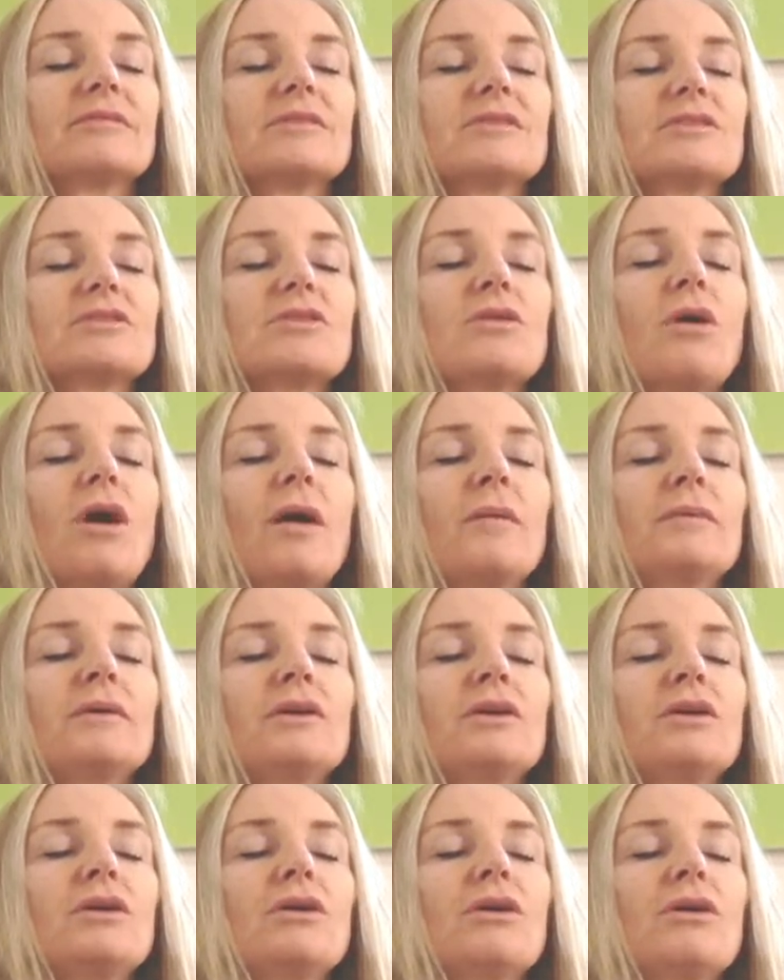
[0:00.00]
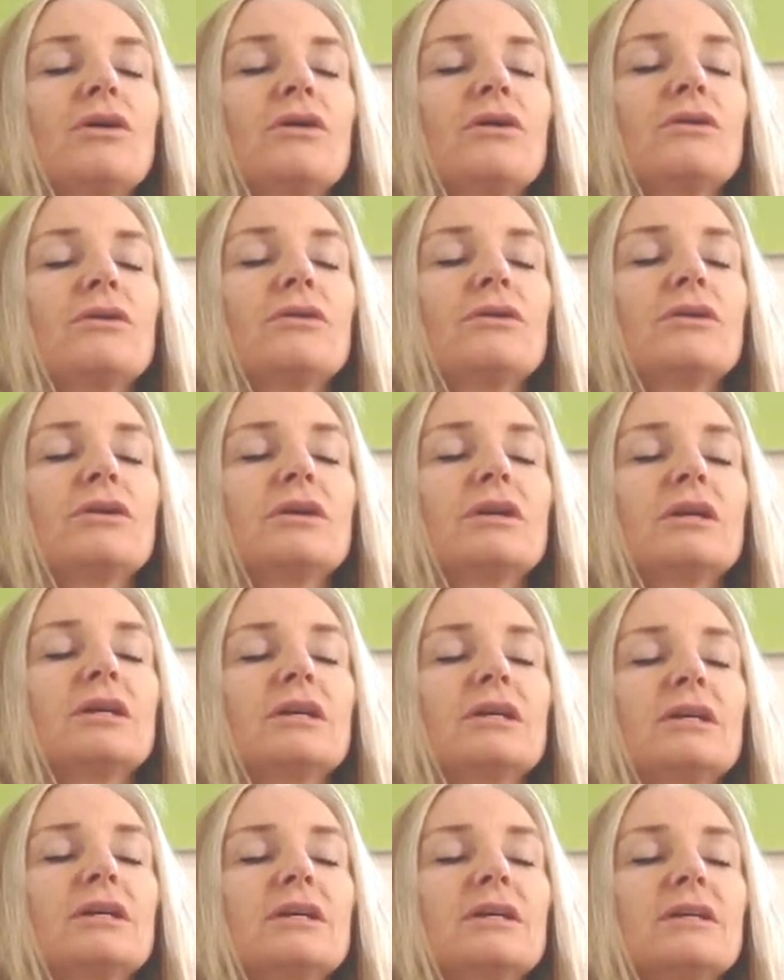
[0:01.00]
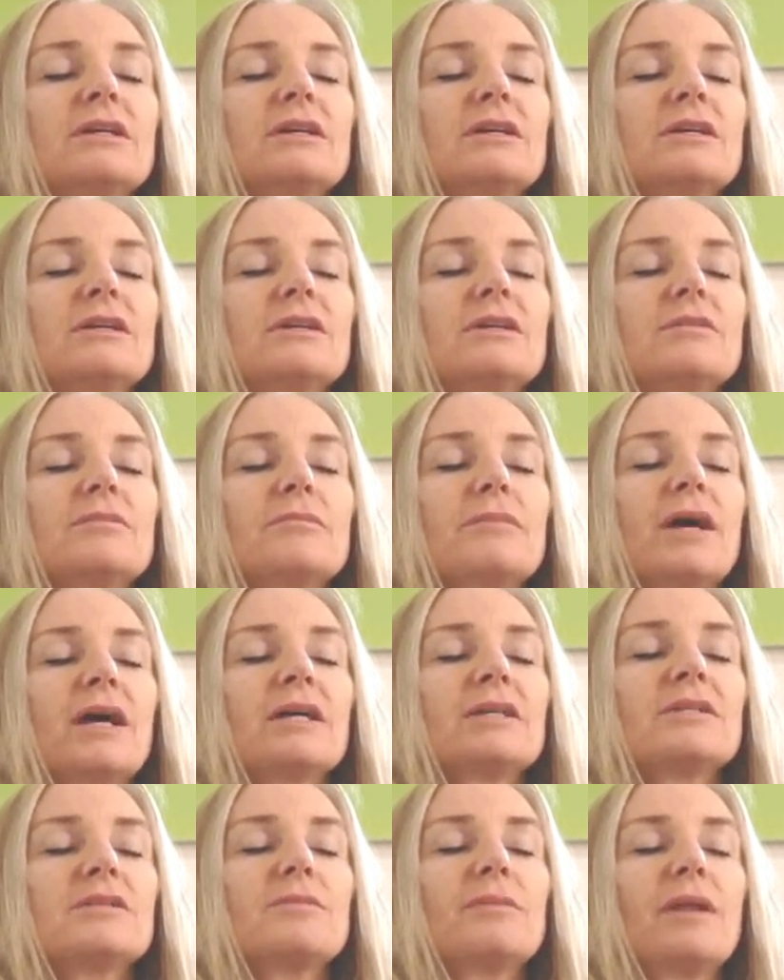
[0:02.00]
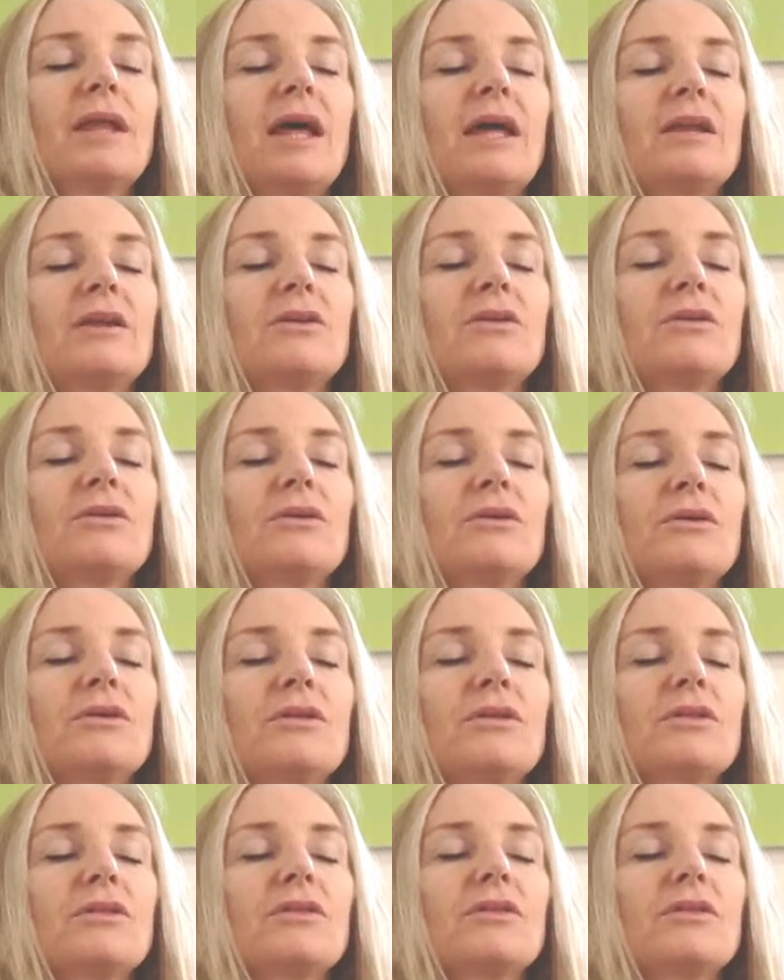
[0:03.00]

So I'm going to go back to planet Earth.